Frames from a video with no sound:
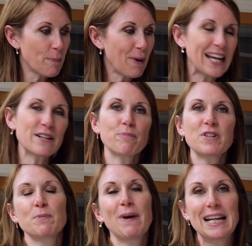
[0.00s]
a paint
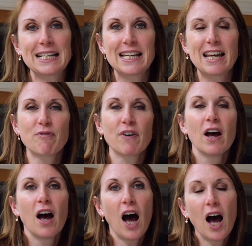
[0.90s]
perspective,
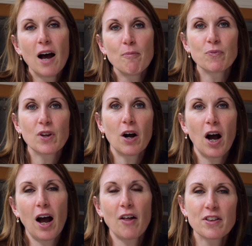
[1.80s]
I
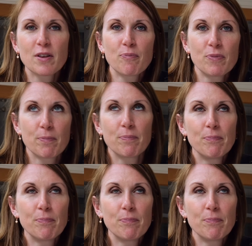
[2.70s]
think the